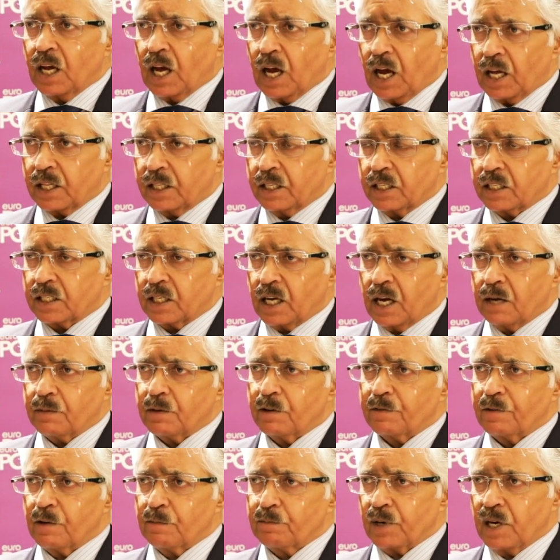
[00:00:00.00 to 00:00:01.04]
at the time
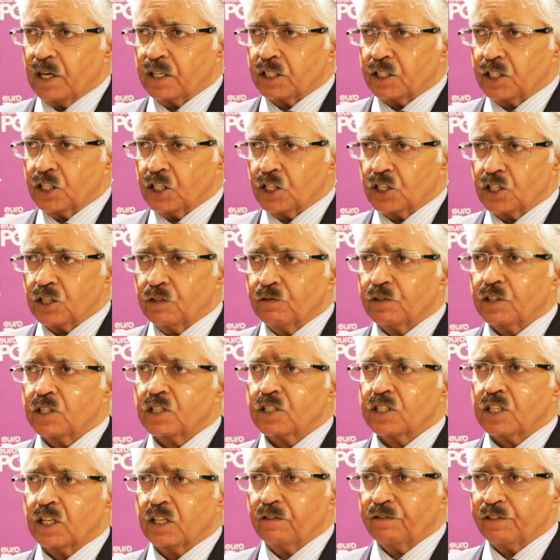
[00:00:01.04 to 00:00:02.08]
of implantation, with a
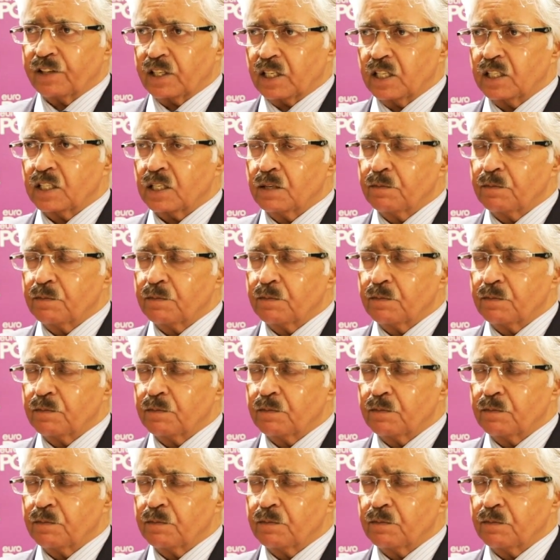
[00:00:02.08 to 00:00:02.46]
significant